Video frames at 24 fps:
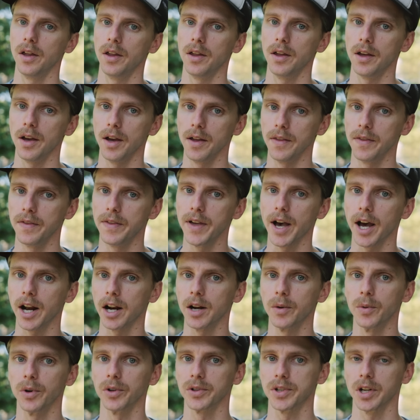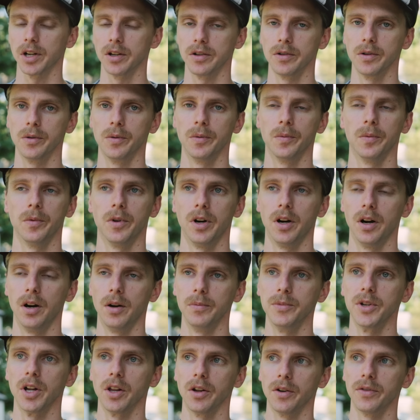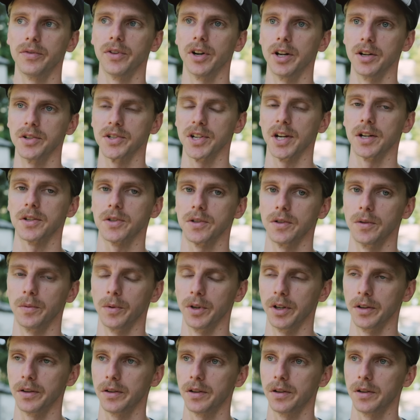And that I will tell you, Yellow Freight is excellent with.